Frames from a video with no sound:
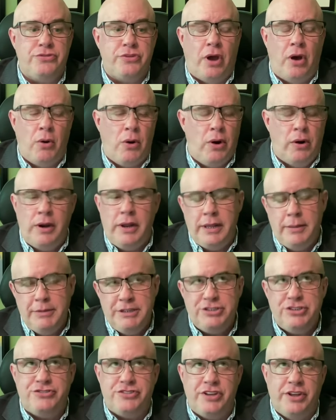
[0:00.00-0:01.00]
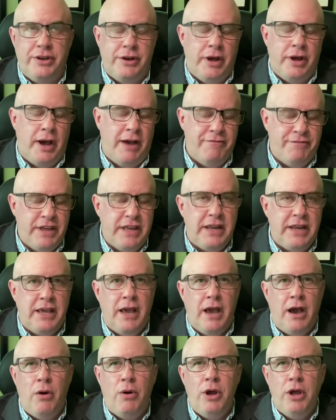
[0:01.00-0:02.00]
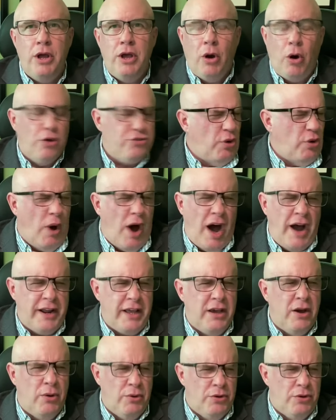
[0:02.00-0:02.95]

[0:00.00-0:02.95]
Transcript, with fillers: or images and uh, video, also audio